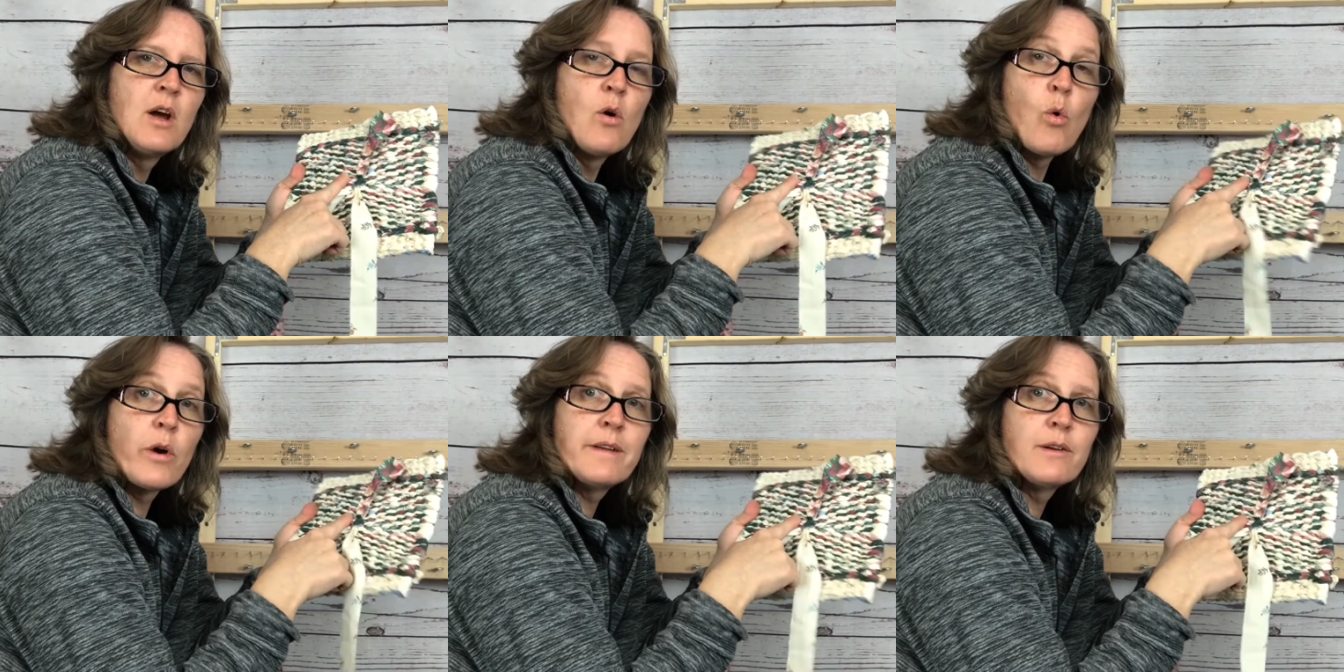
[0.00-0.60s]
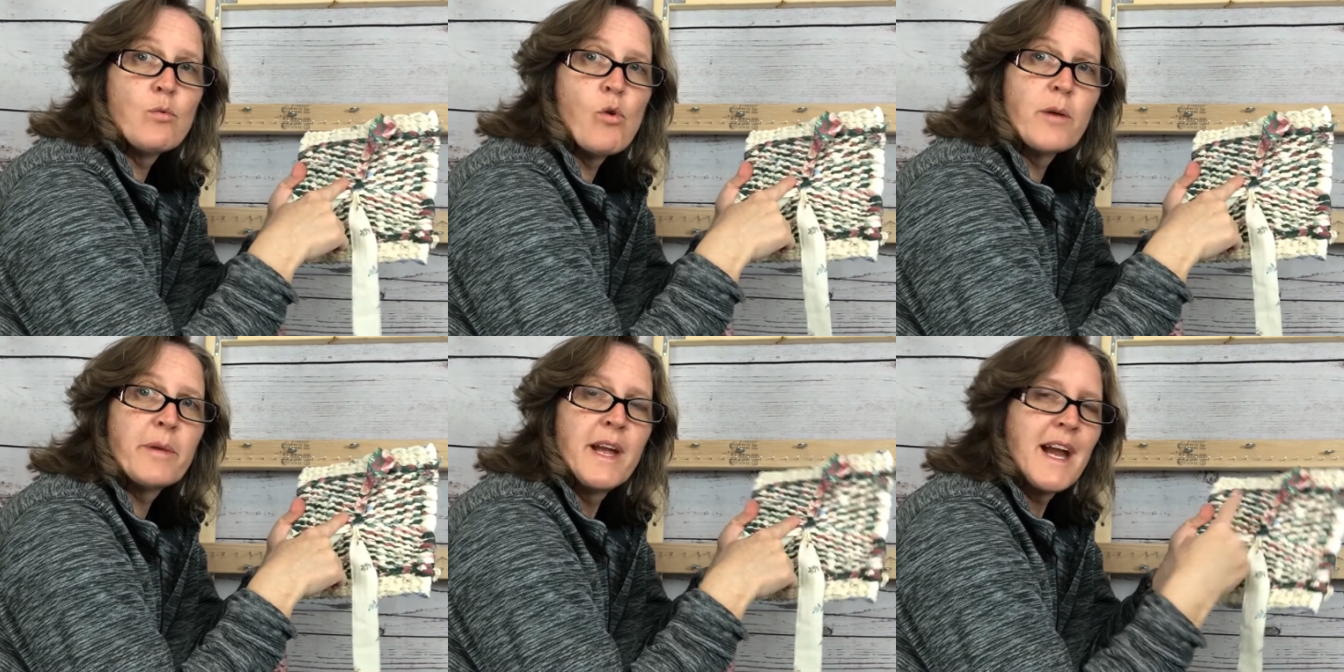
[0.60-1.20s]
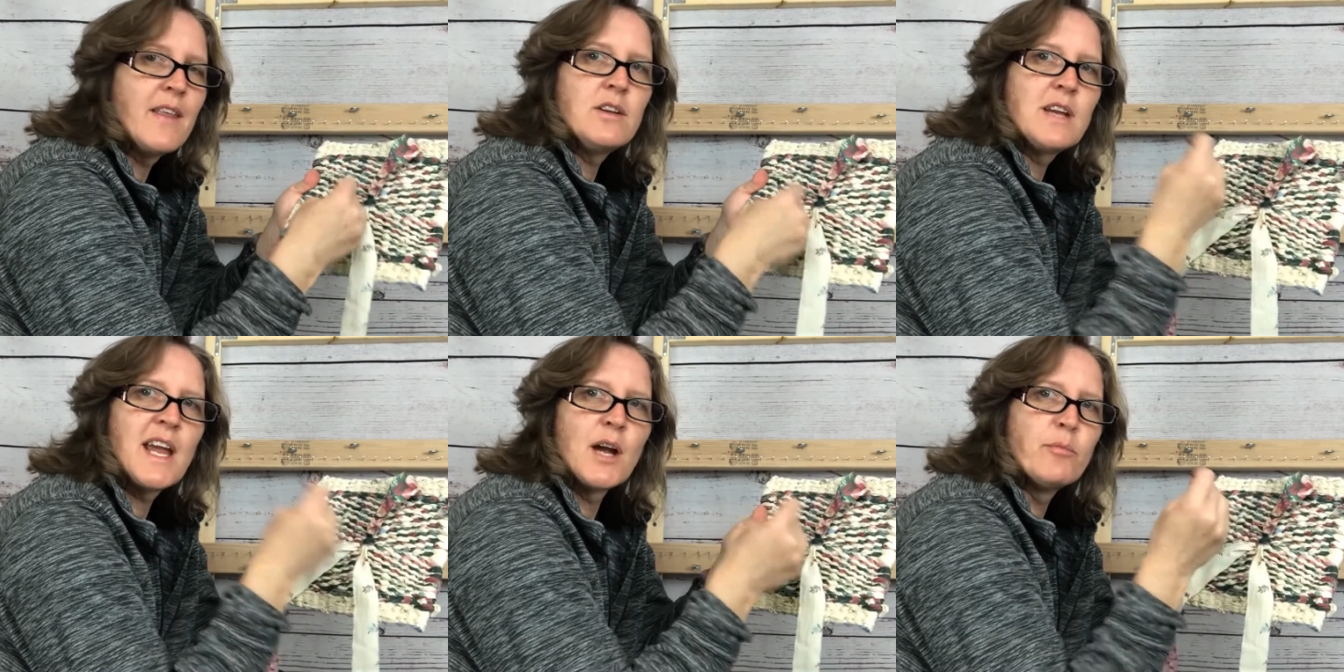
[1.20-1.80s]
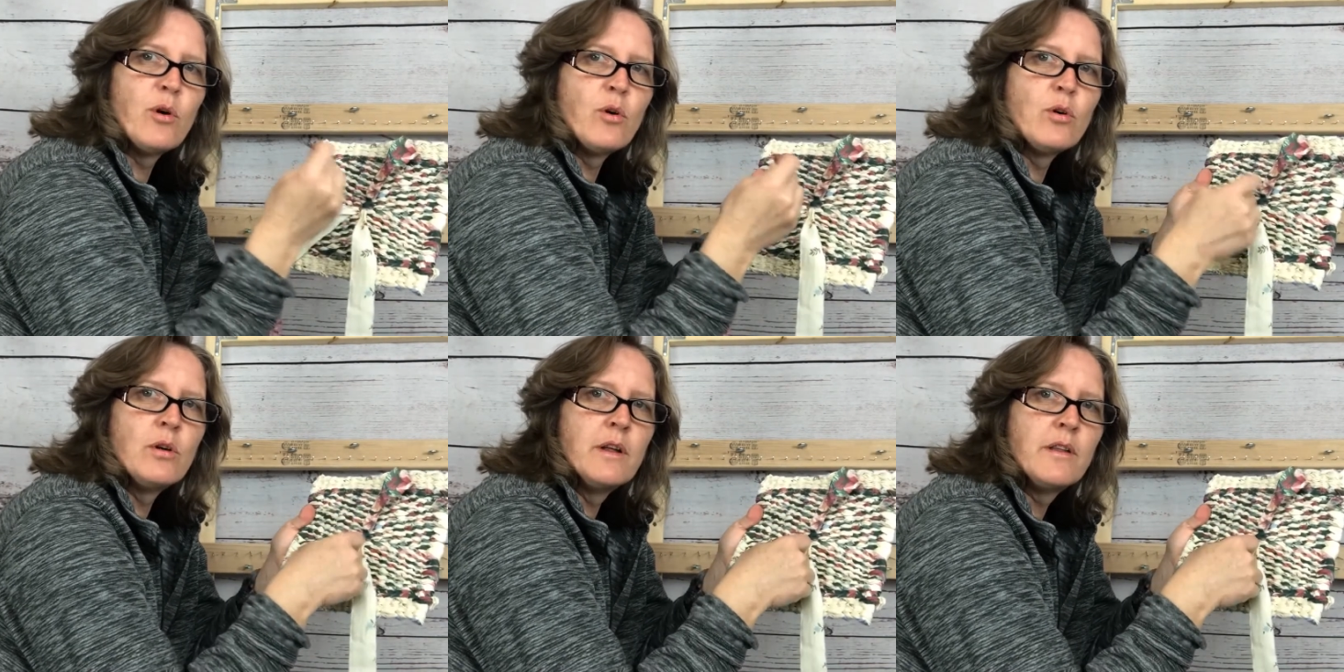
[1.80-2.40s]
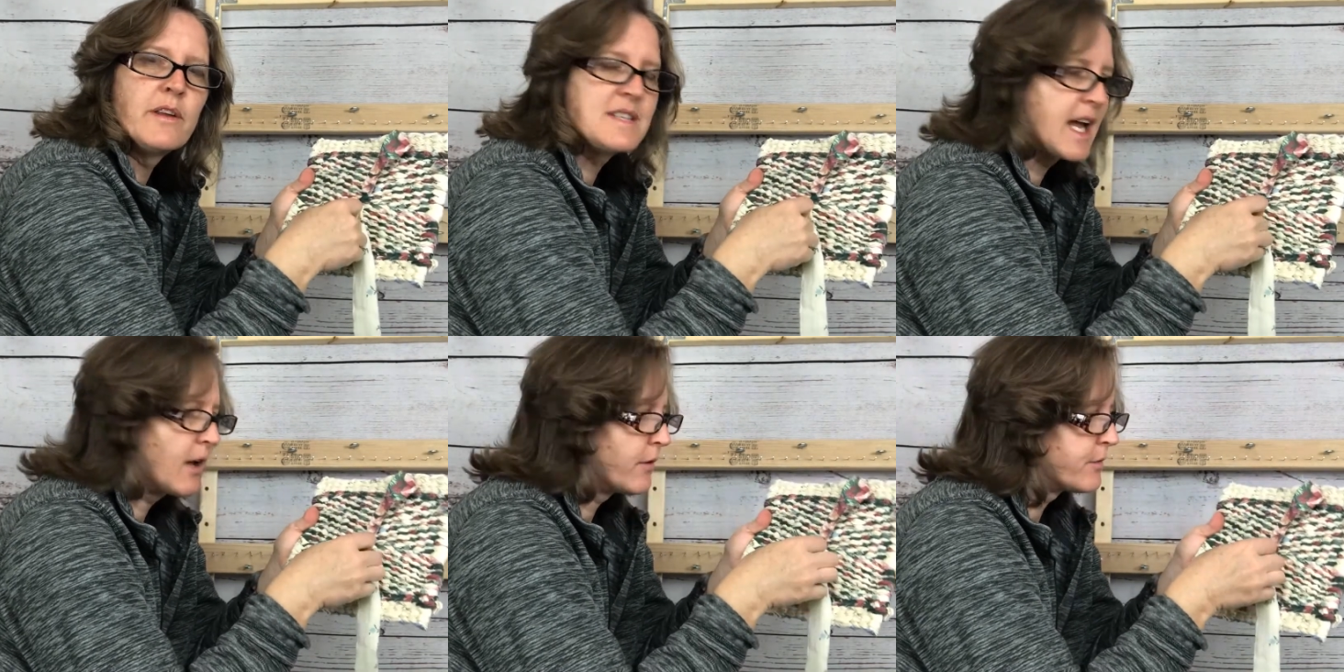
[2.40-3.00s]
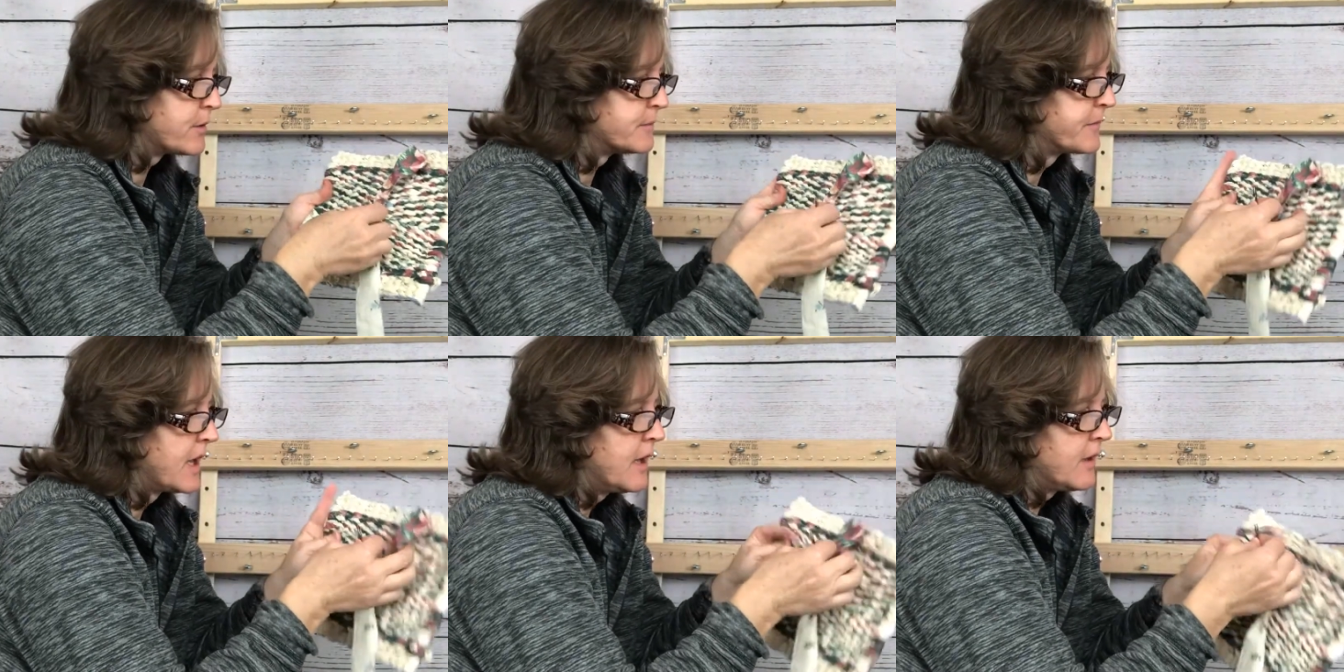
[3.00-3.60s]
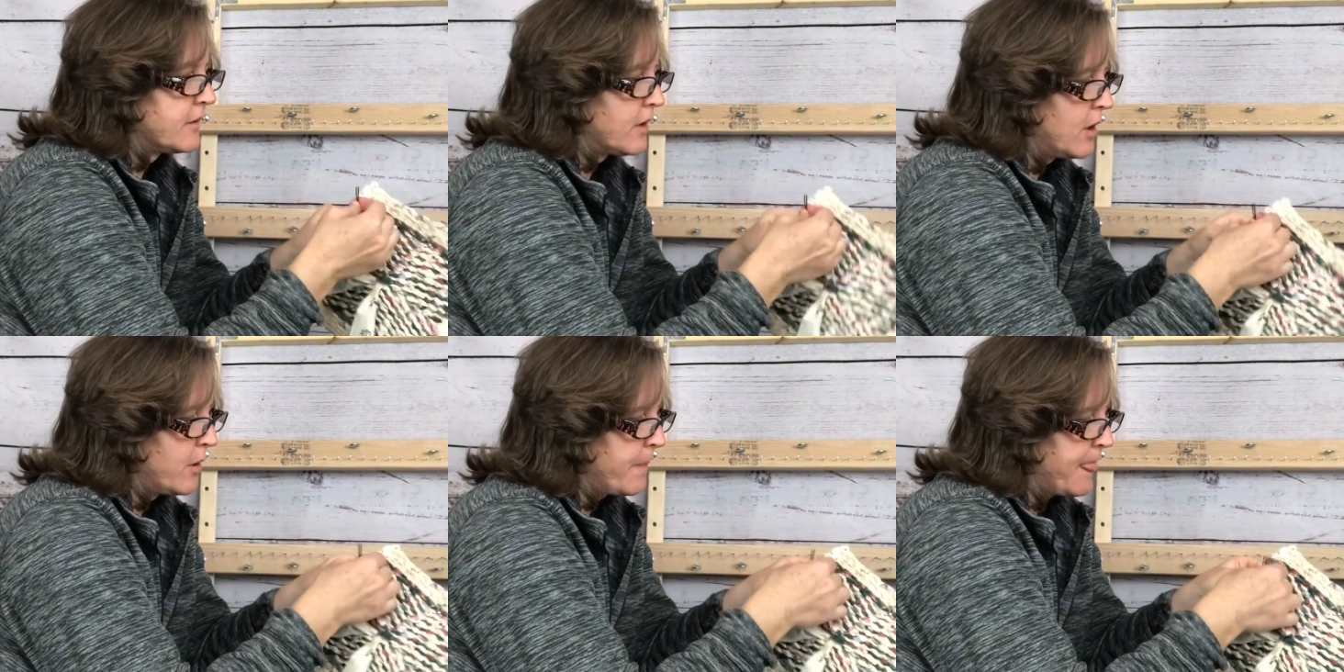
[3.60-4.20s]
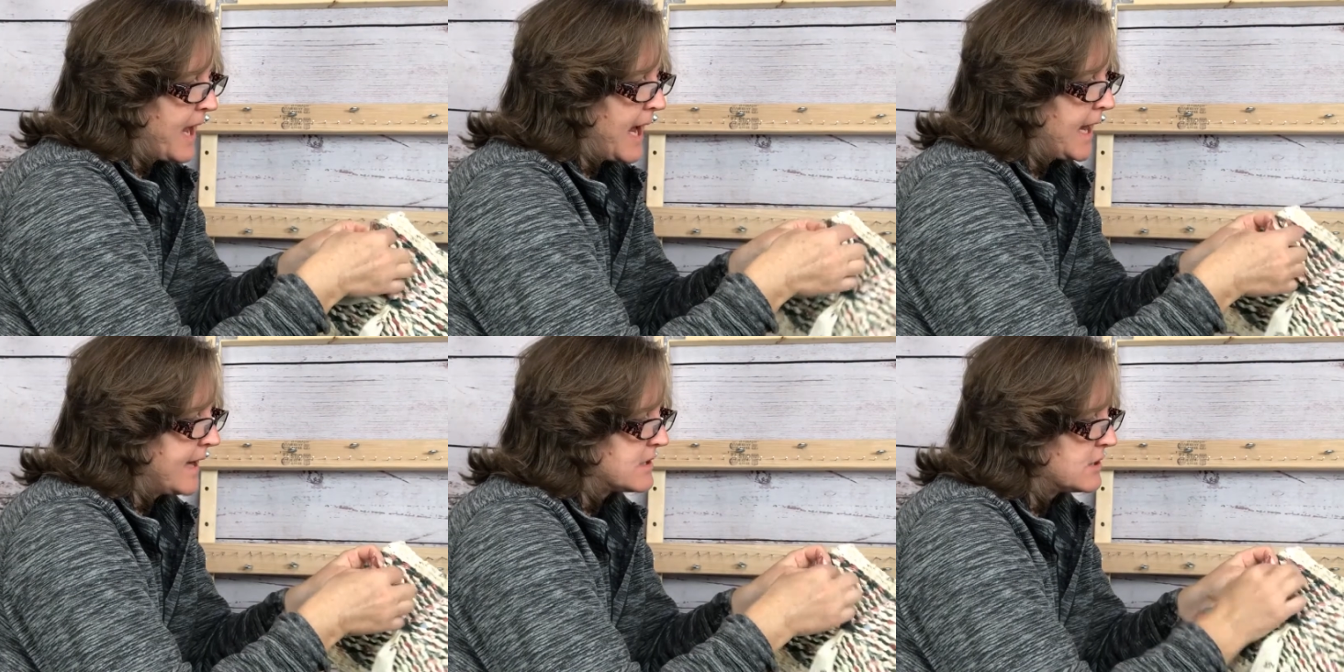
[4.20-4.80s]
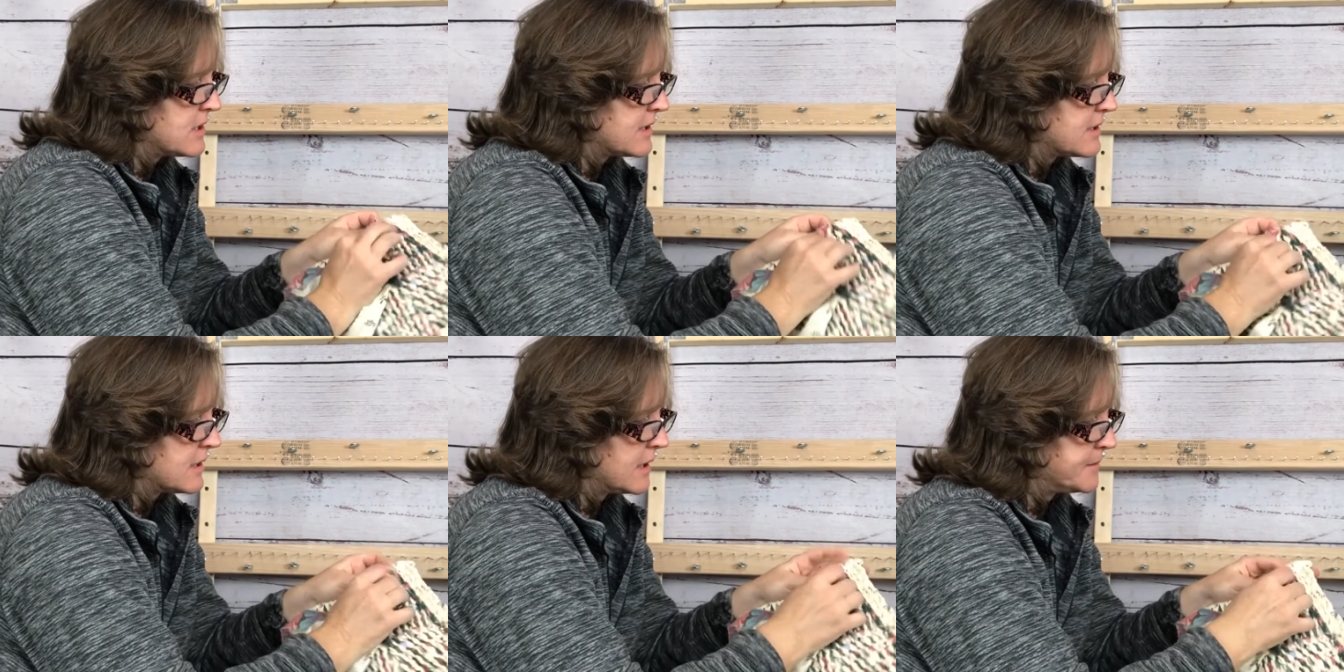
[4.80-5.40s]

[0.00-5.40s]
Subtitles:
or even a warp, and then you can't pull the tail through. So I like to just